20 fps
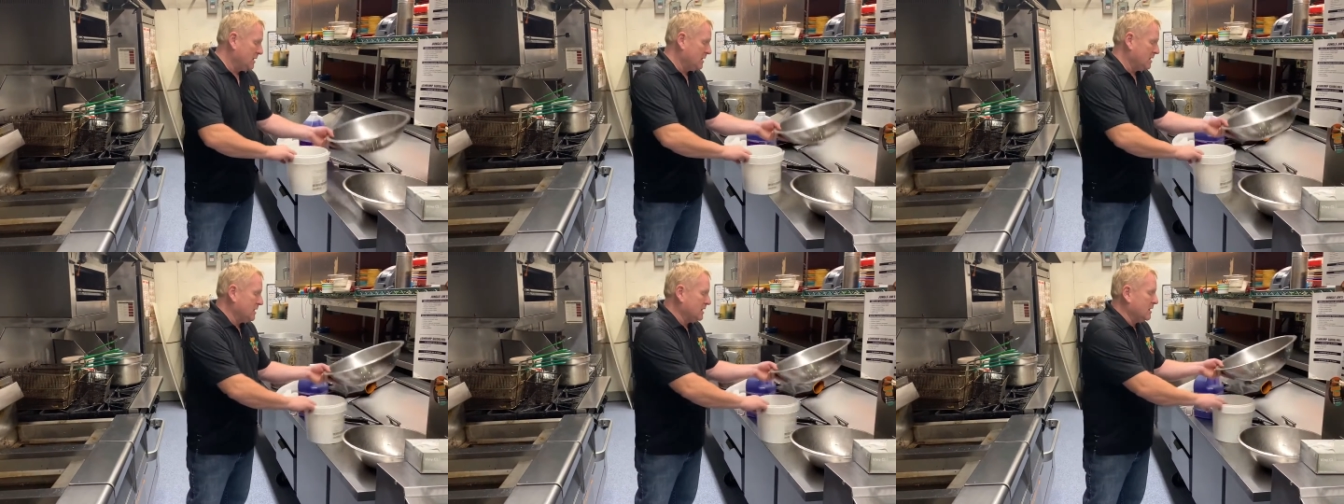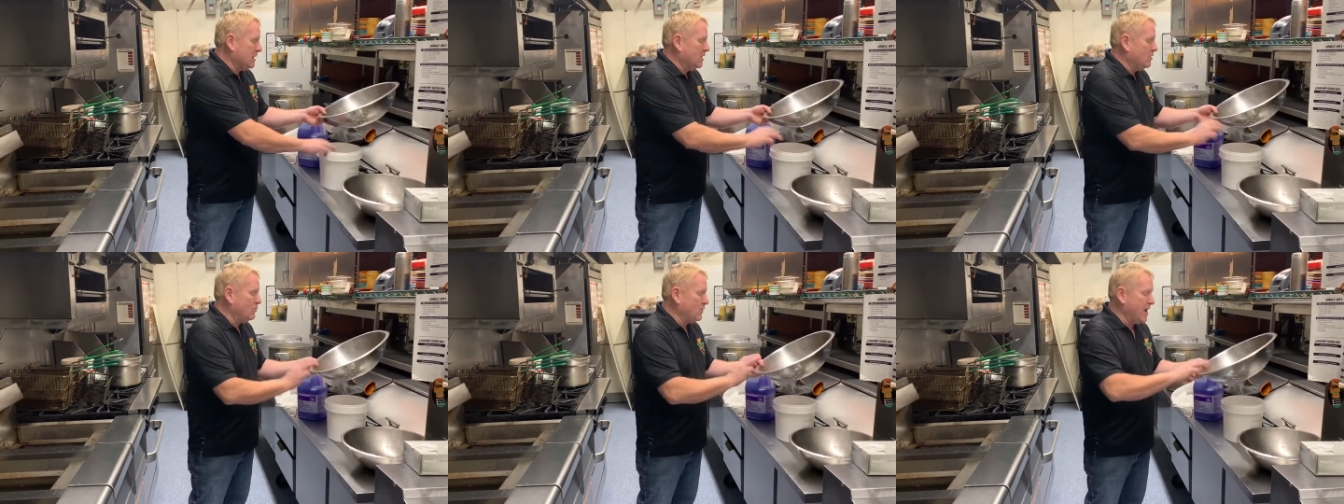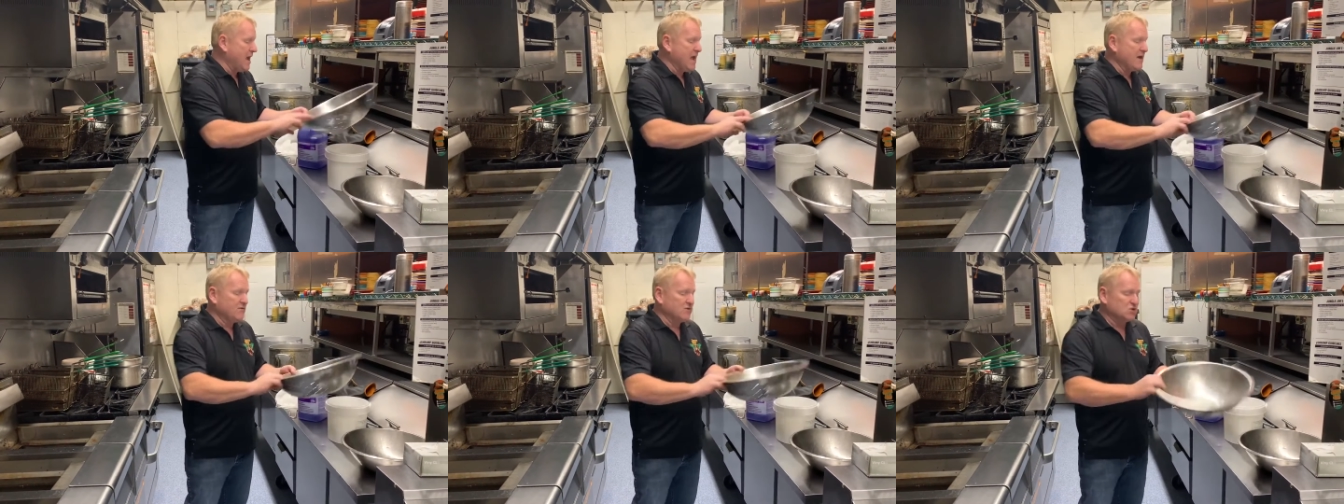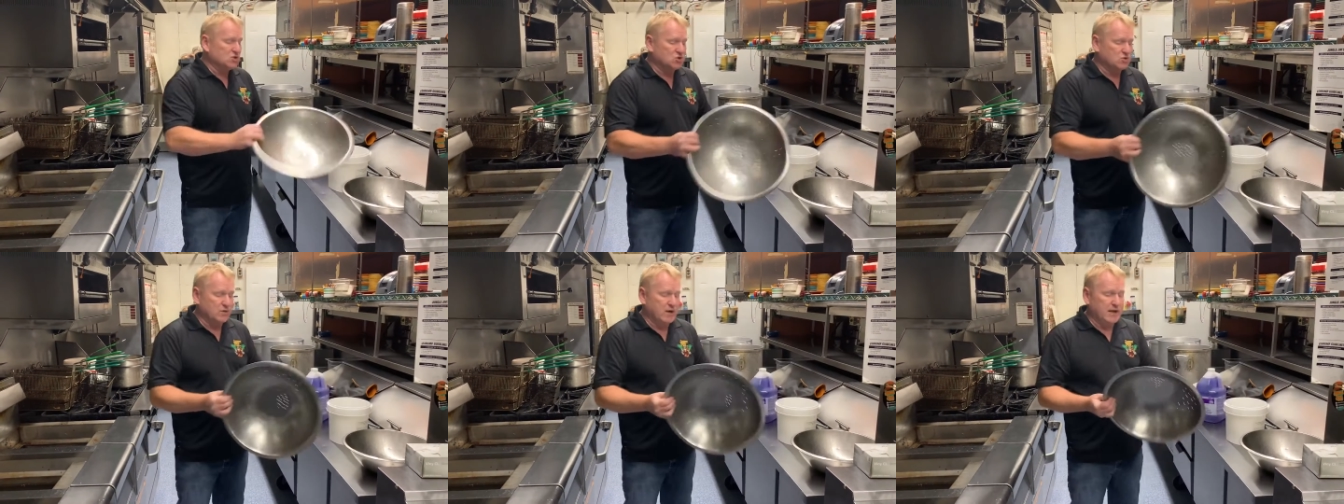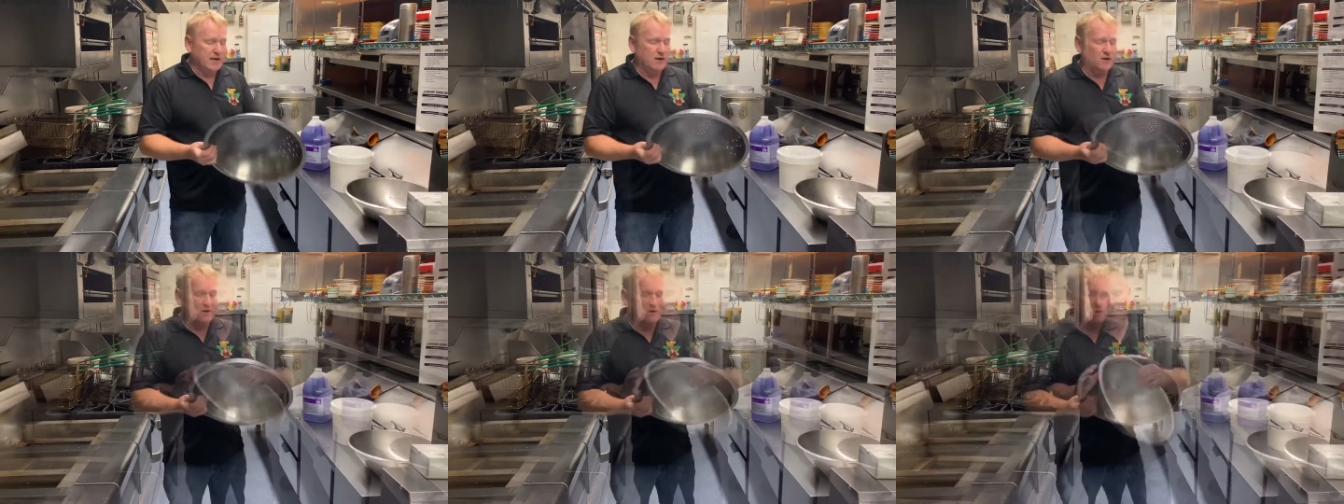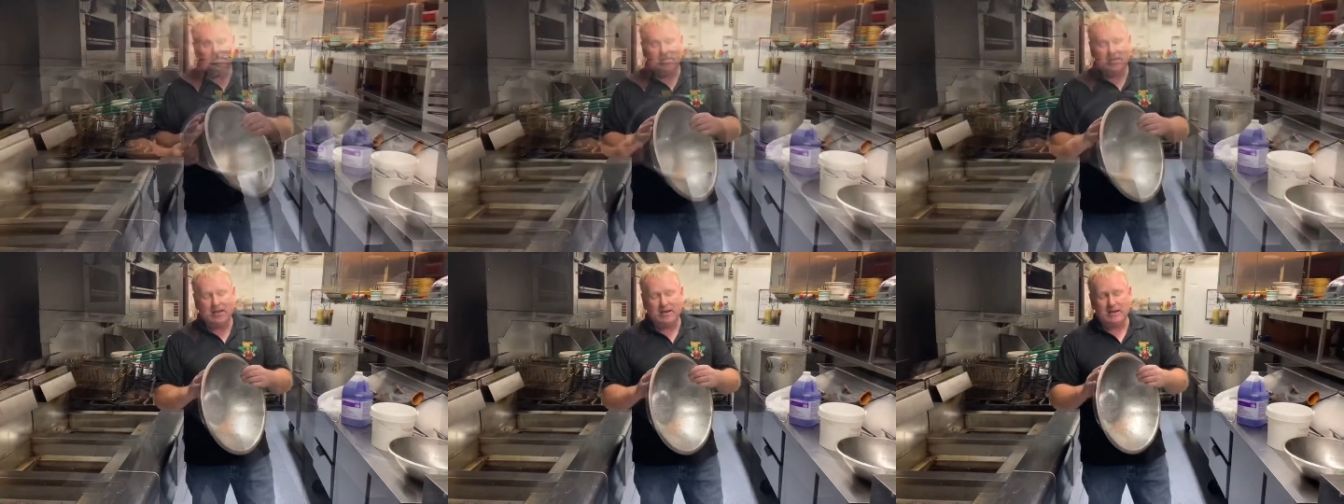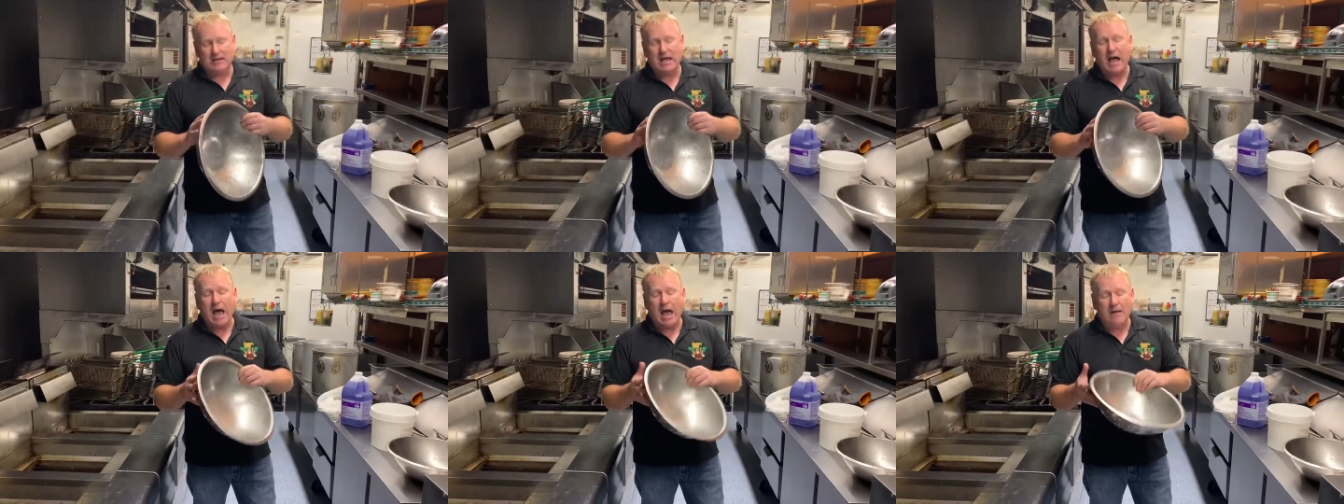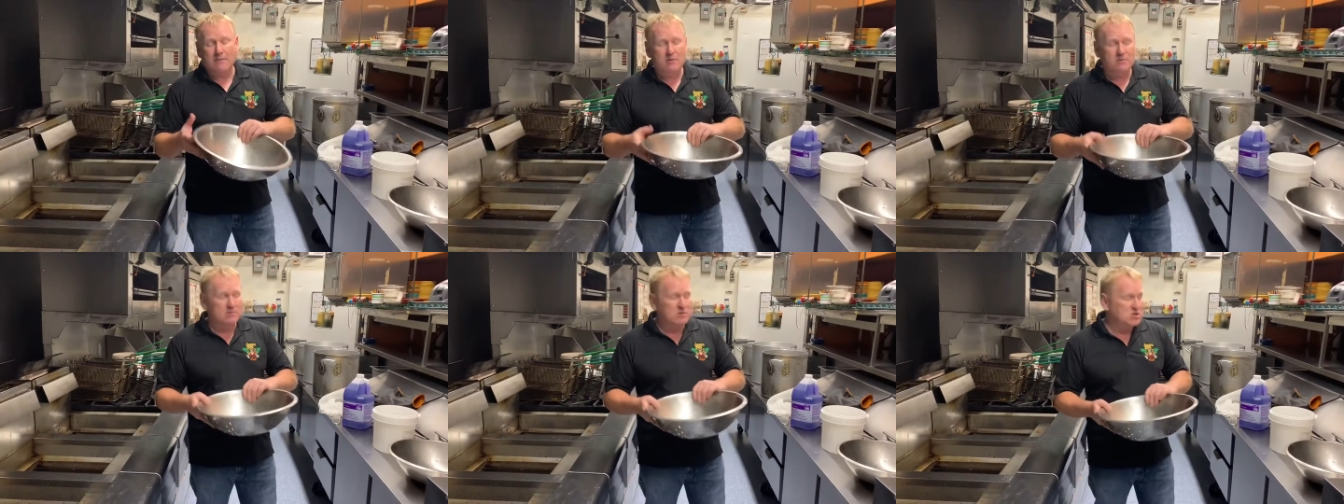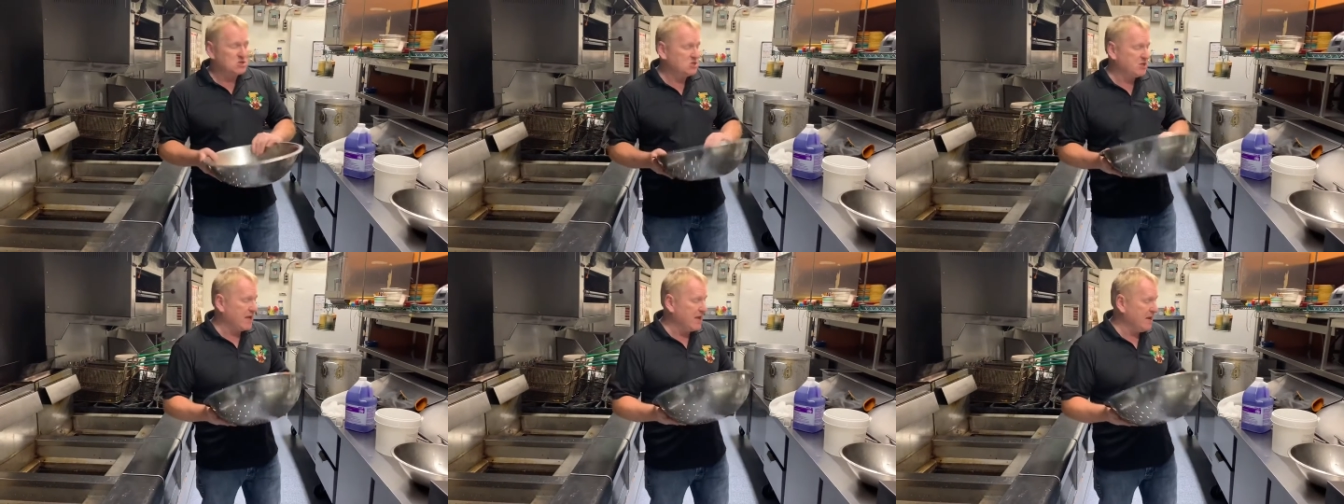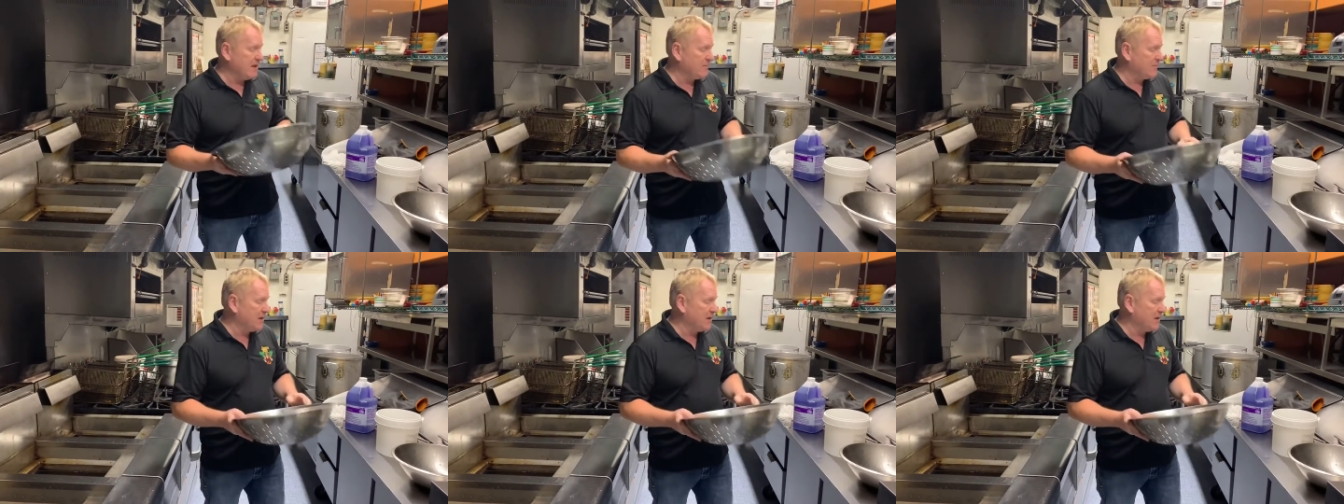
uh, we have a strainer, and a common mistake